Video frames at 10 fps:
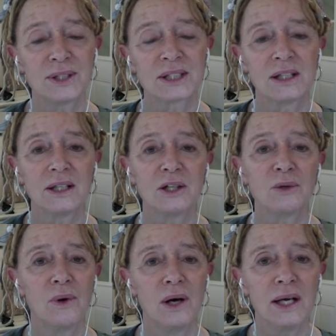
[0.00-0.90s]
is
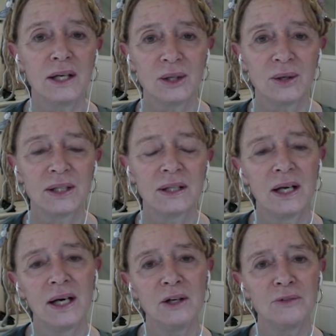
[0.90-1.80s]
clear water and
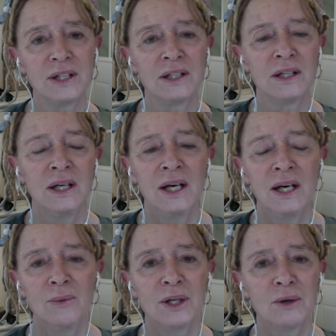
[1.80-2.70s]
love. And
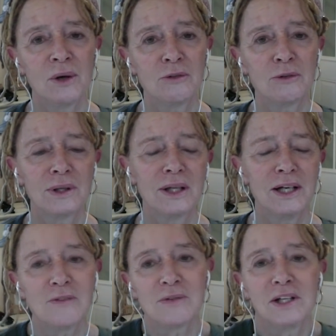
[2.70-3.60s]
when you're offering
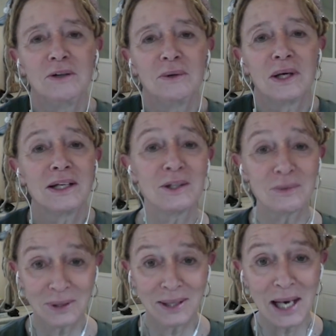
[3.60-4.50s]
love, then you get in
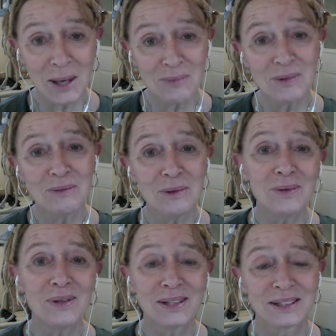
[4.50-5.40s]
a really happy mood.